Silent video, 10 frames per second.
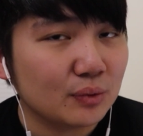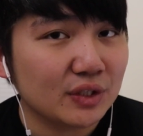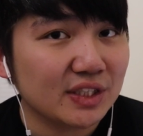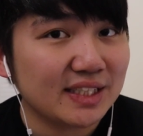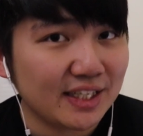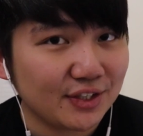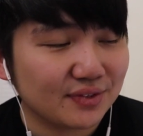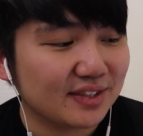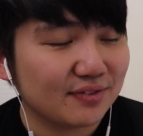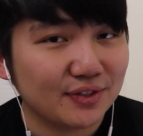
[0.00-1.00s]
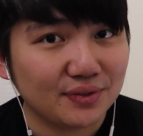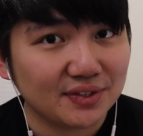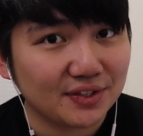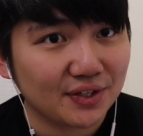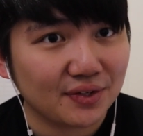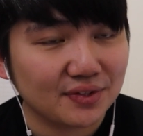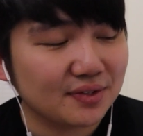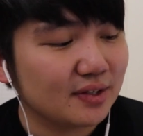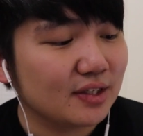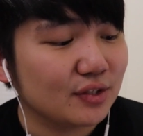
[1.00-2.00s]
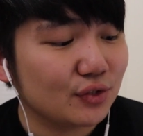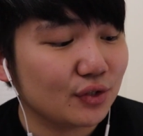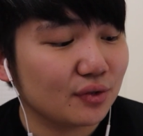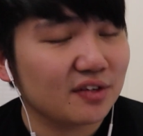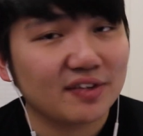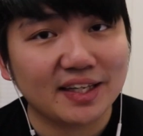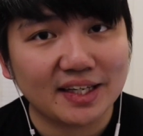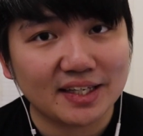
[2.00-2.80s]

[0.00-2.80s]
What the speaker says: which is dangerous if you use this card. So if I